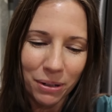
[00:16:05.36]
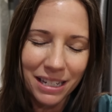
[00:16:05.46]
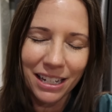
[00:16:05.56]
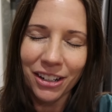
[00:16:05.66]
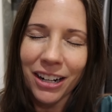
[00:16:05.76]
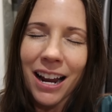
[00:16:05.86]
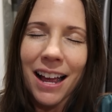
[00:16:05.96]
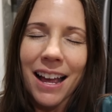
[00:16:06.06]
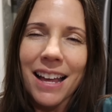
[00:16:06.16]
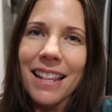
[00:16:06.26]
with dinner.
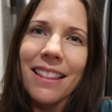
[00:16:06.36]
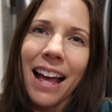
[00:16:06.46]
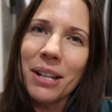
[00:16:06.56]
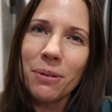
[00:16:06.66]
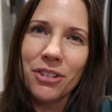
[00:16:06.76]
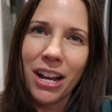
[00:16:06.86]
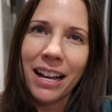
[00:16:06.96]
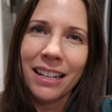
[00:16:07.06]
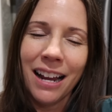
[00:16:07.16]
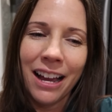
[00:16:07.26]
And that's what
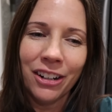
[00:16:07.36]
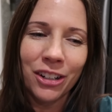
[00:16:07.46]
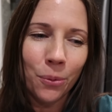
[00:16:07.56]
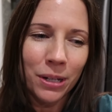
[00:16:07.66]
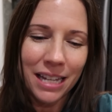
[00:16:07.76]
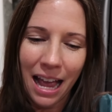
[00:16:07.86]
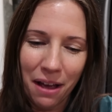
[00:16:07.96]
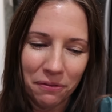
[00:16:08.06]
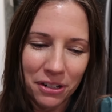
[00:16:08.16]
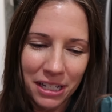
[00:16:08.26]
Jack and I are going to
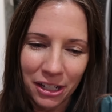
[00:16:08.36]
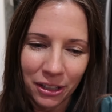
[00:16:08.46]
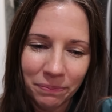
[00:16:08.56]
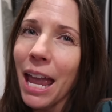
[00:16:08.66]
have for dinner.